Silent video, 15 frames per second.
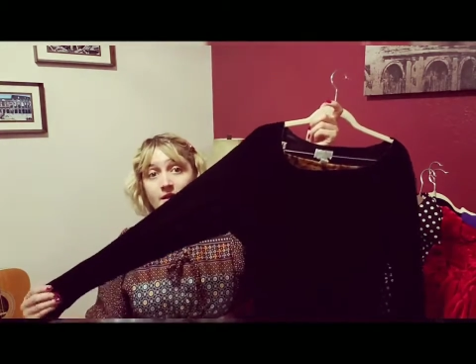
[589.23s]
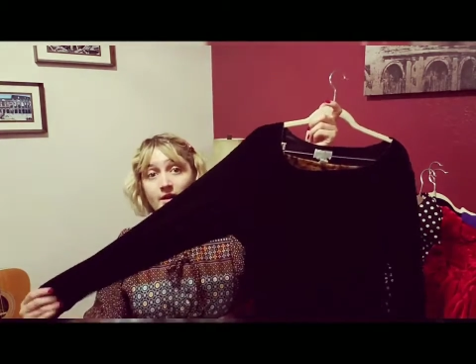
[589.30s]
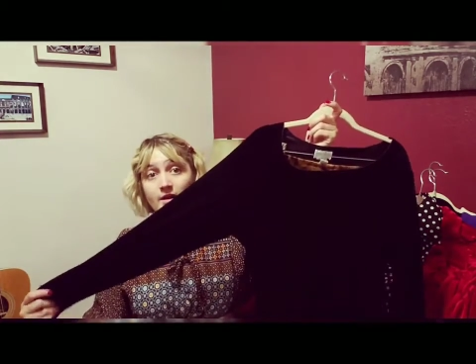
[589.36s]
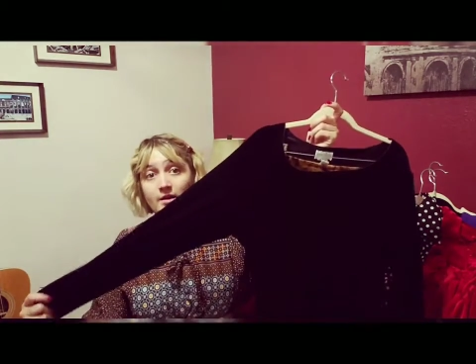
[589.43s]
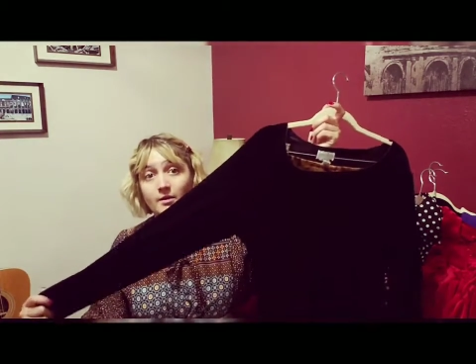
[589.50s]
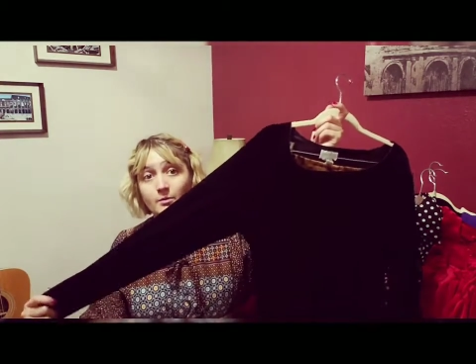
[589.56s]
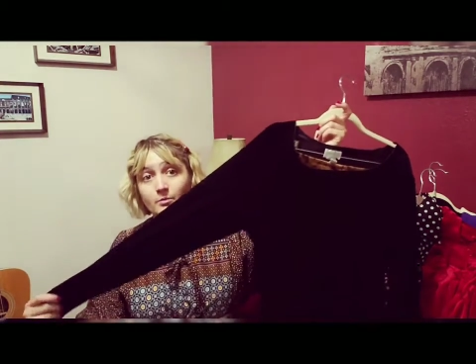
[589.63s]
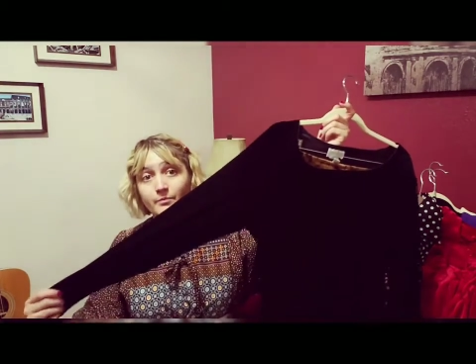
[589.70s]

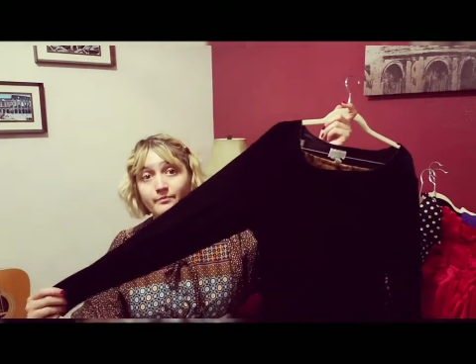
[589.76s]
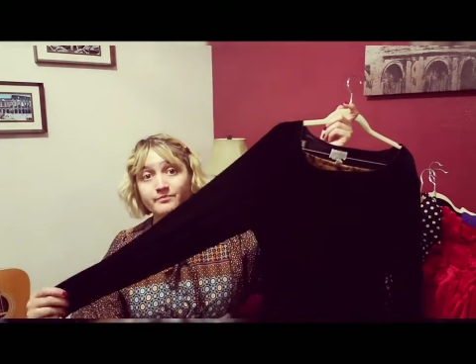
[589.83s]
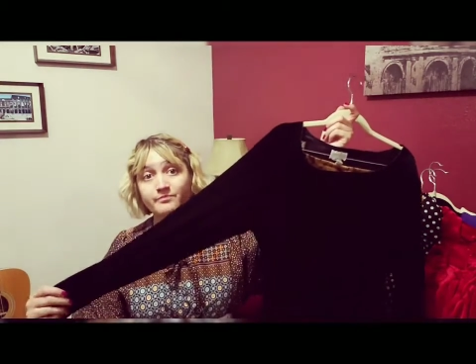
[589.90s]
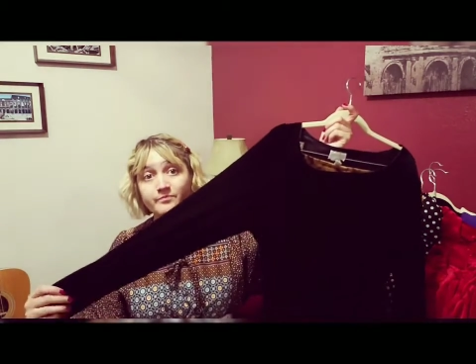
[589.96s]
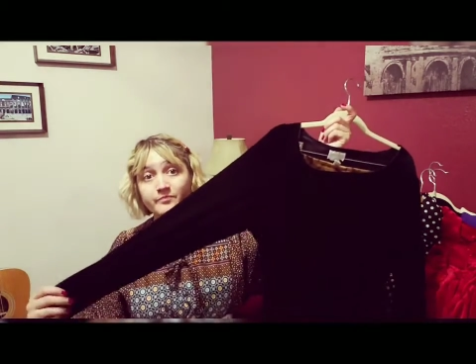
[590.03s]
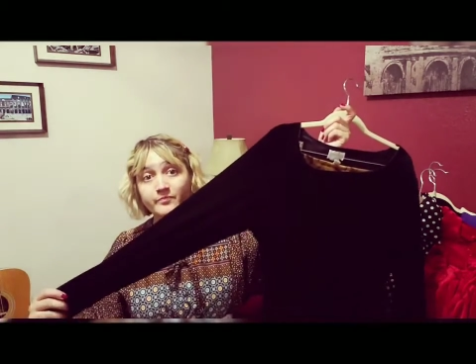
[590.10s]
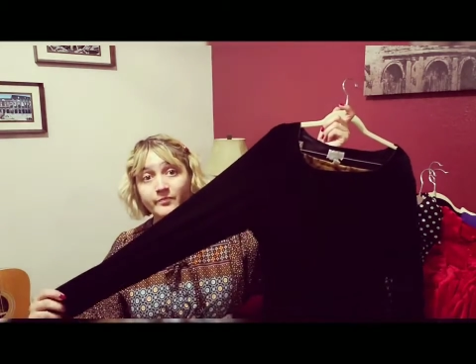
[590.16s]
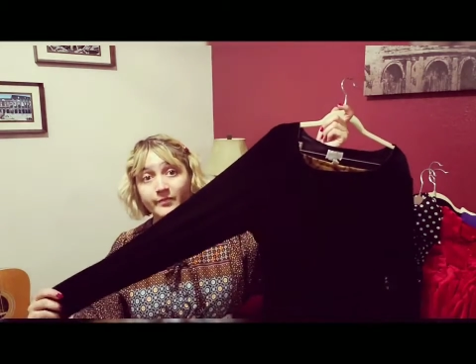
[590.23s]
And
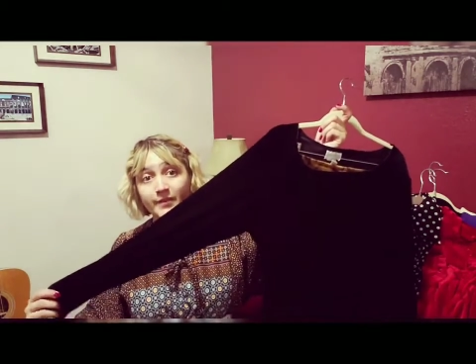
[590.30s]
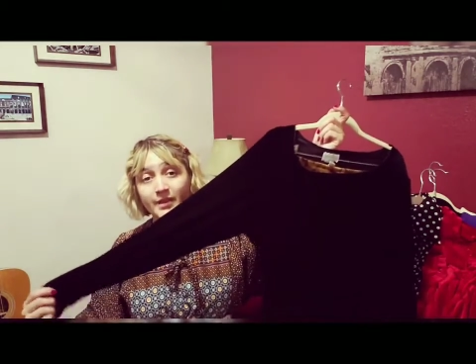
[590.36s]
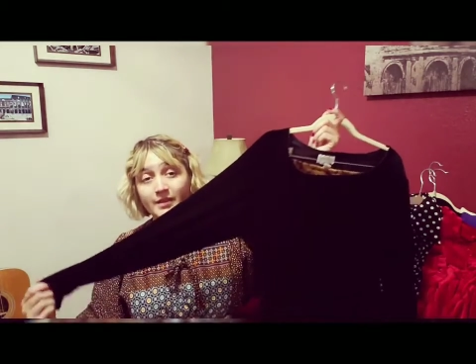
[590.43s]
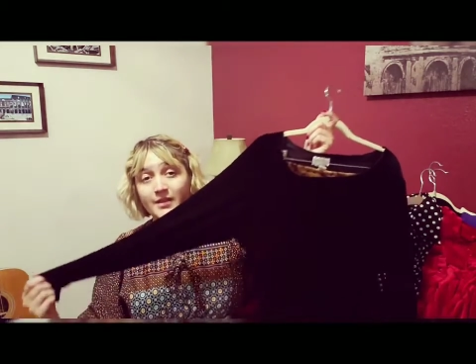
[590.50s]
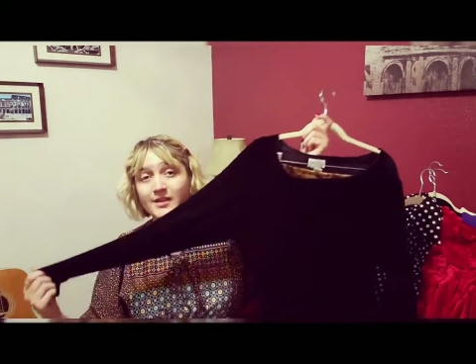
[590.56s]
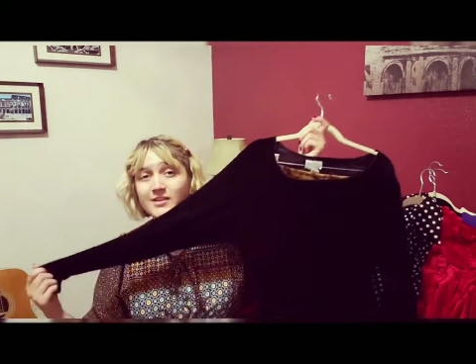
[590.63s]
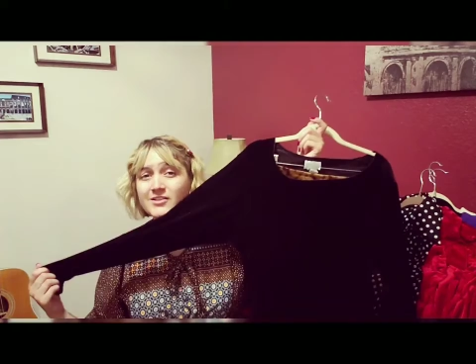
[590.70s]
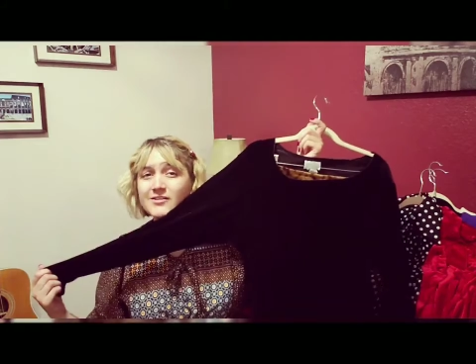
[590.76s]

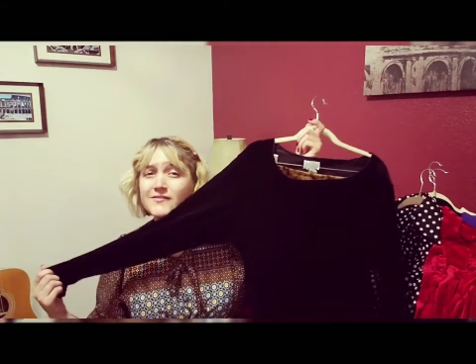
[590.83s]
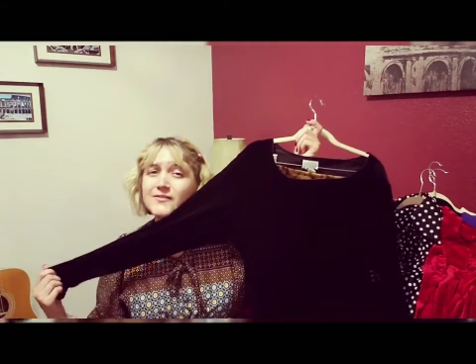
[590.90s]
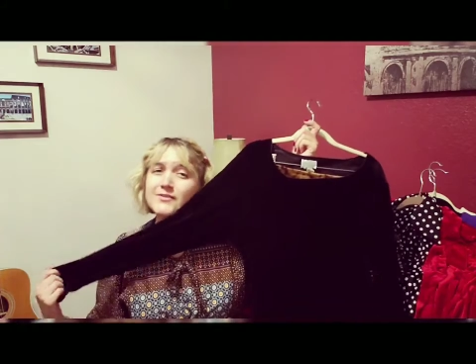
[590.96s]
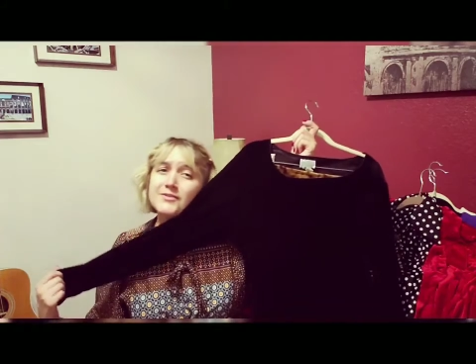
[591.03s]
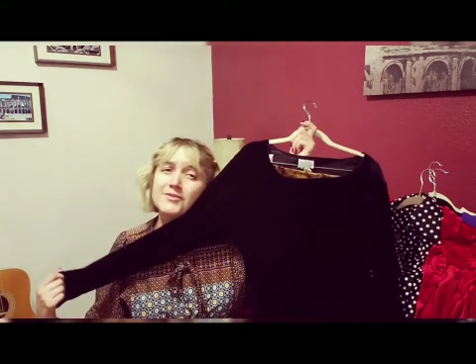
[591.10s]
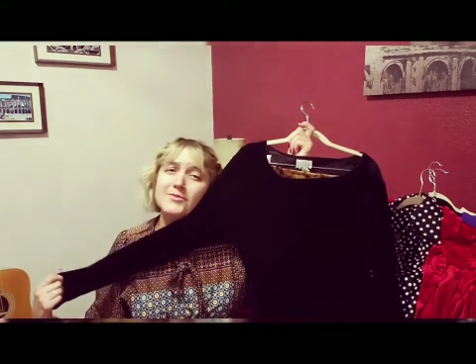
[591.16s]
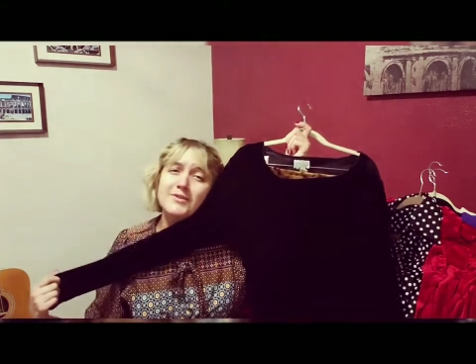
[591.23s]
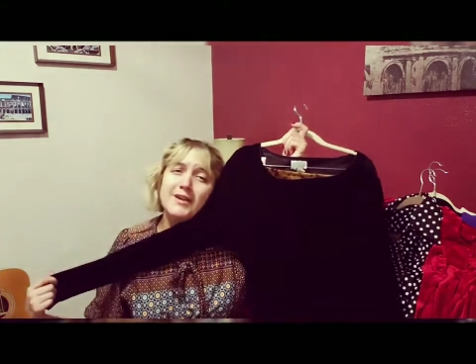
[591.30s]
it just
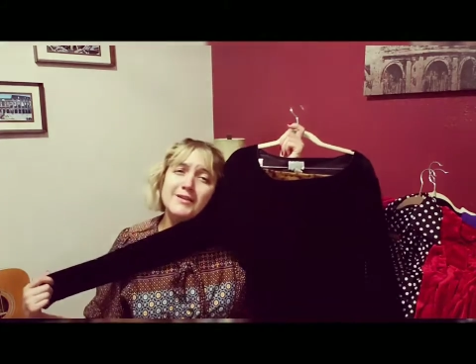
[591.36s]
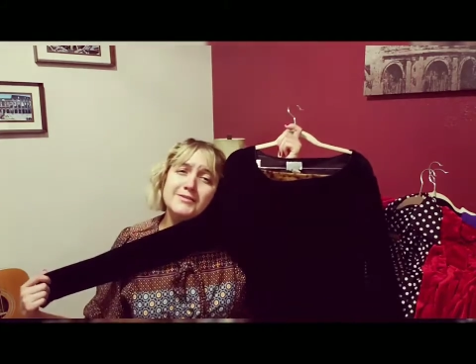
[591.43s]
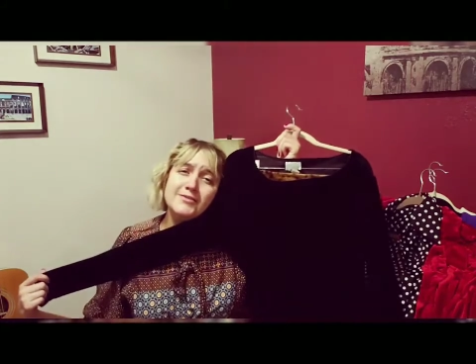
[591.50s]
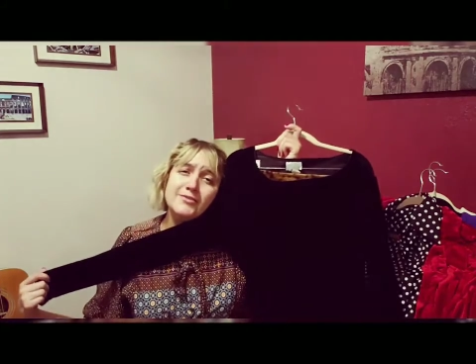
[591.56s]
feels so nice